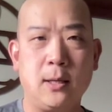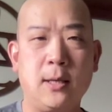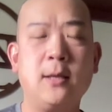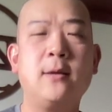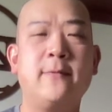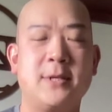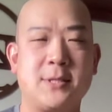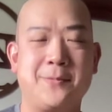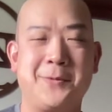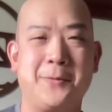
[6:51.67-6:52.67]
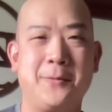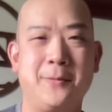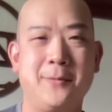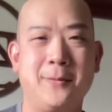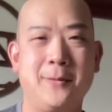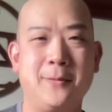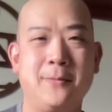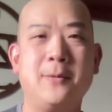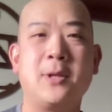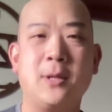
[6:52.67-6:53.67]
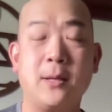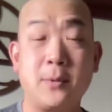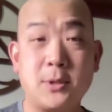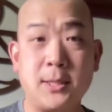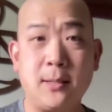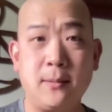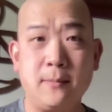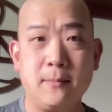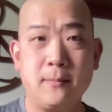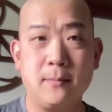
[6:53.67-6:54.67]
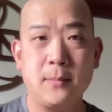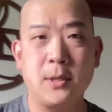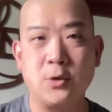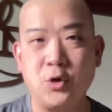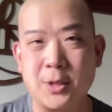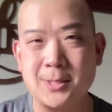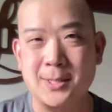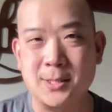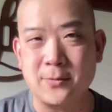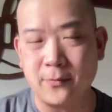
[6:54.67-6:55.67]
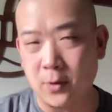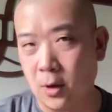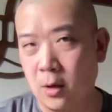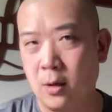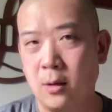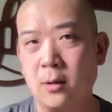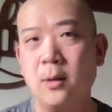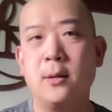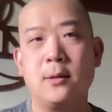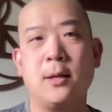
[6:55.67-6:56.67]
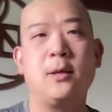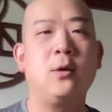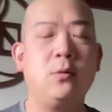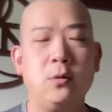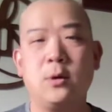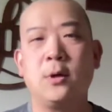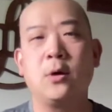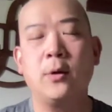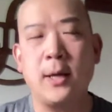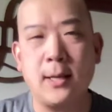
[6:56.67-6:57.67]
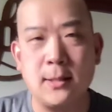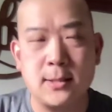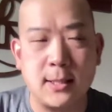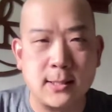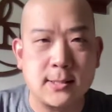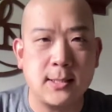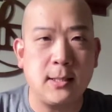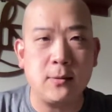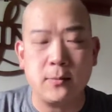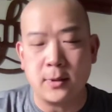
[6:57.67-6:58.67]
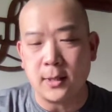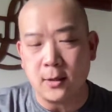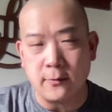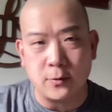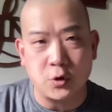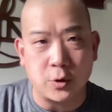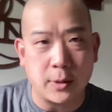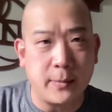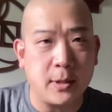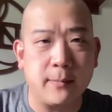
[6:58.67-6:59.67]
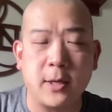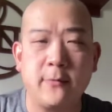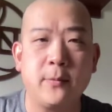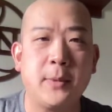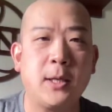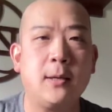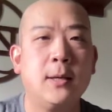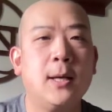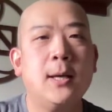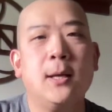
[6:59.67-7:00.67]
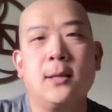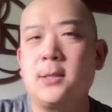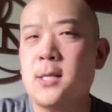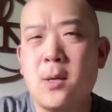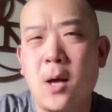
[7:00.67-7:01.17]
indivisible, with liberty and justice for all. Thank you. You could go ahead and take a seat. I want to thank you for joining me in the Mindful Minute. Let's